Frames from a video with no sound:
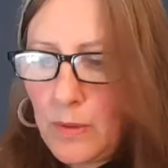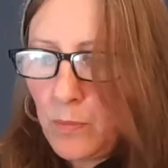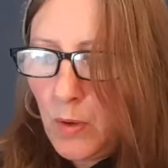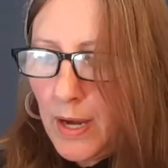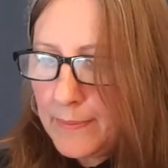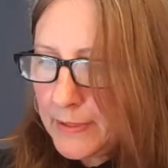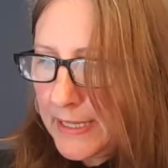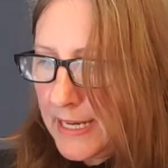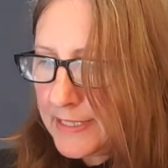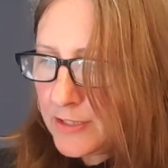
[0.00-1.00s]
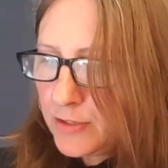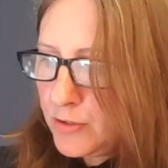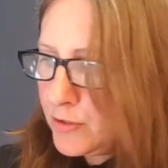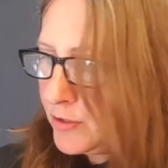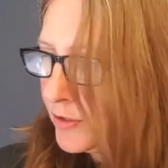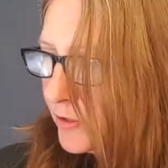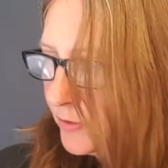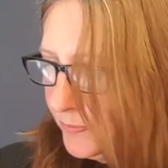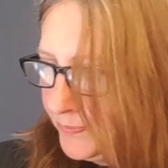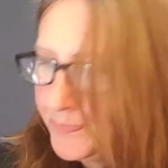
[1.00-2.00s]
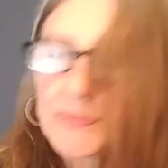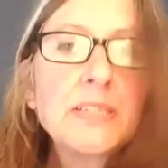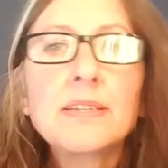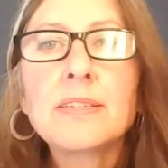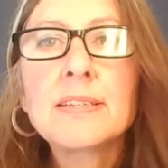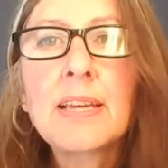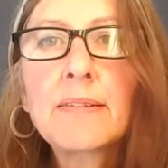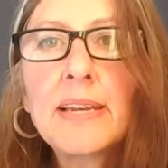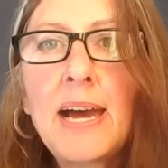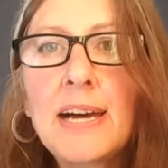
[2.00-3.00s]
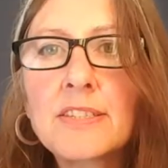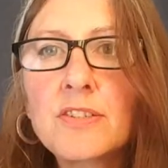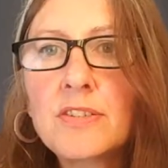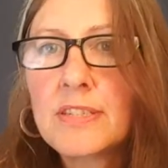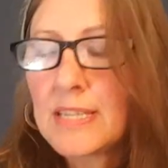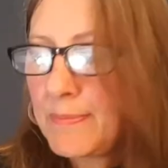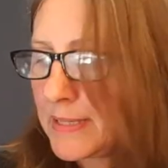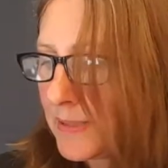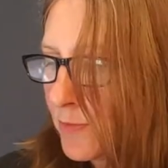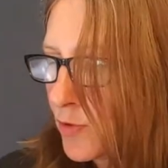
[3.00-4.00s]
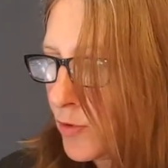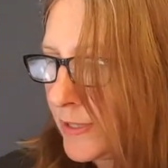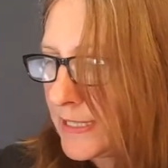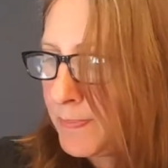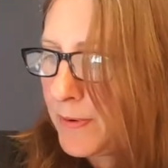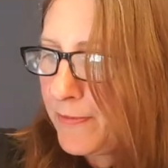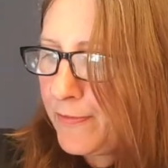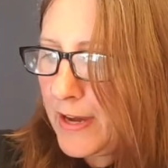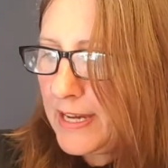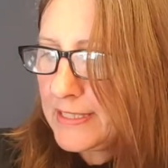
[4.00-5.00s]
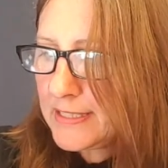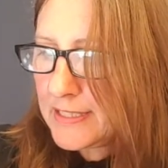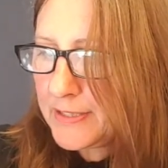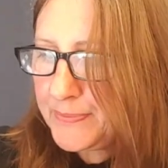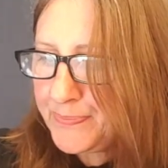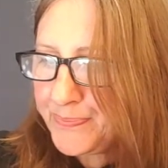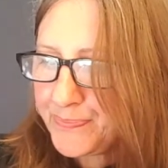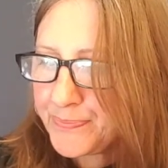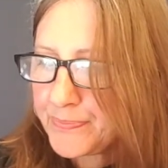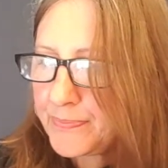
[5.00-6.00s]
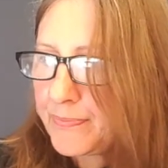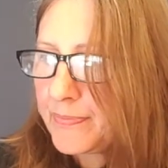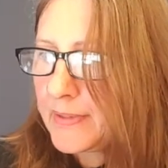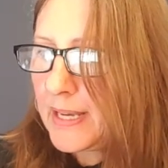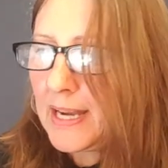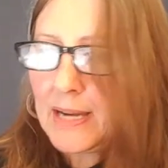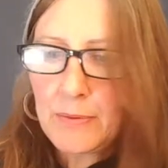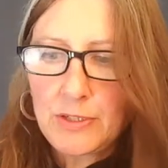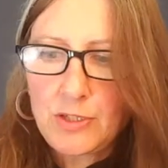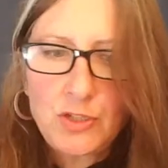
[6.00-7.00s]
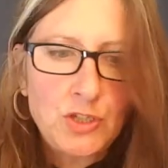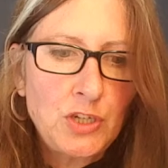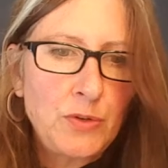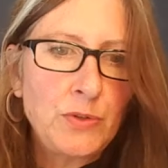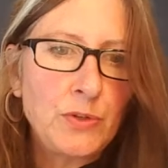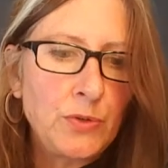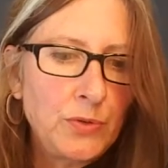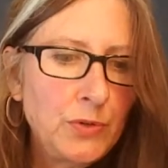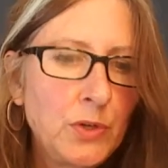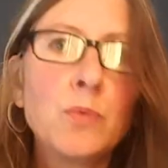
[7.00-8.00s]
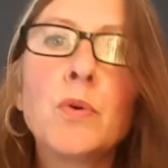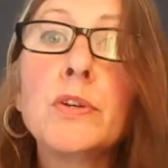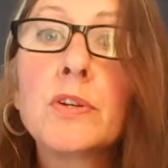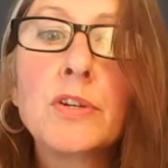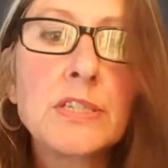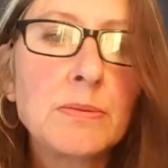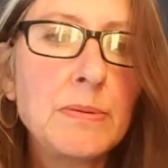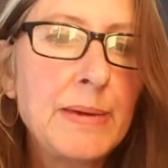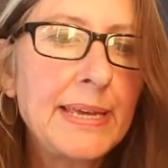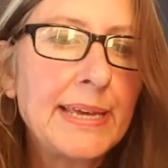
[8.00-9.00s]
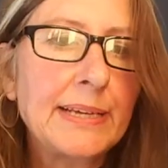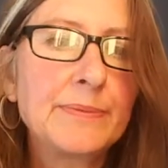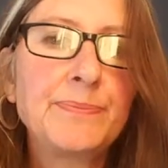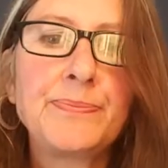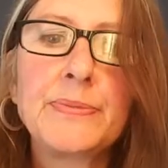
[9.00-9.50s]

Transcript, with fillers: what I'm going to ask you to do is I'm going to ask you to send me some drawings but first I want to show you what you're going to be making